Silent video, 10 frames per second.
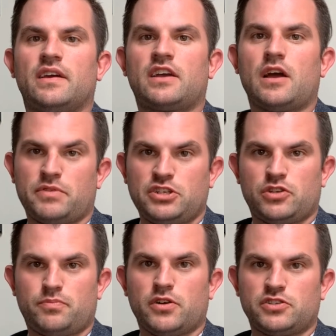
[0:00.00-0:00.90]
a company
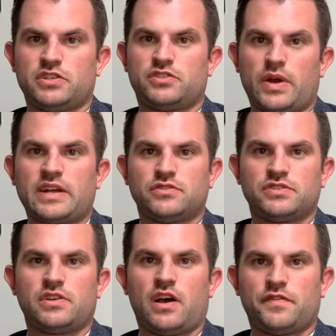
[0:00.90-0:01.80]
should purchase Directors
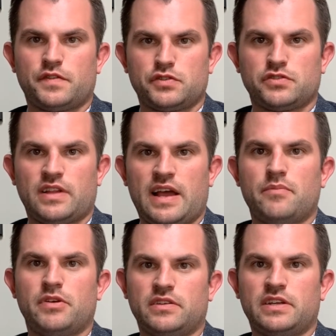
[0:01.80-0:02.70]
and Officers
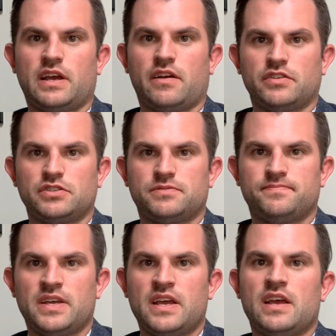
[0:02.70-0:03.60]
Liability coverage.
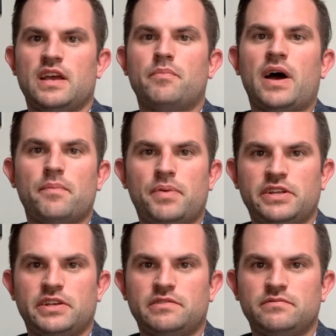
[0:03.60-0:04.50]
In my
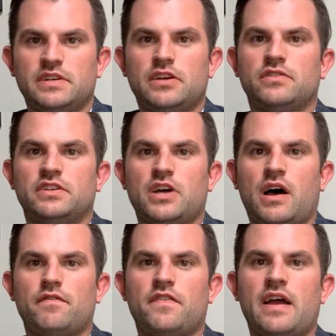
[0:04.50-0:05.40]
opinion, here are the
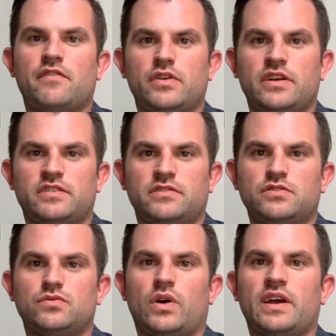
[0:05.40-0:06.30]
top 5
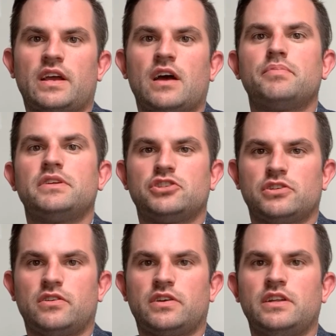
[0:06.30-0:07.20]
reasons why a company
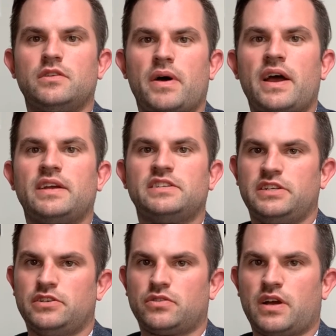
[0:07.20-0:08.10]
should look into buying
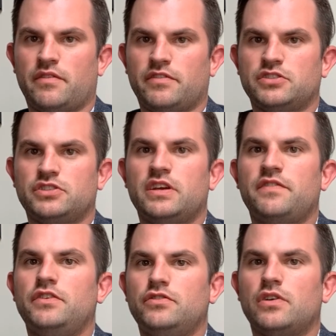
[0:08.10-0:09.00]
D&O coverage
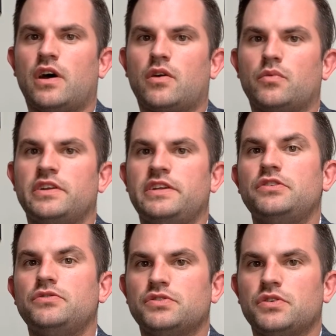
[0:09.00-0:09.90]
if you do not already
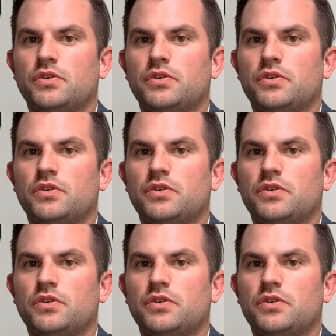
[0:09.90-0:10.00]
do so.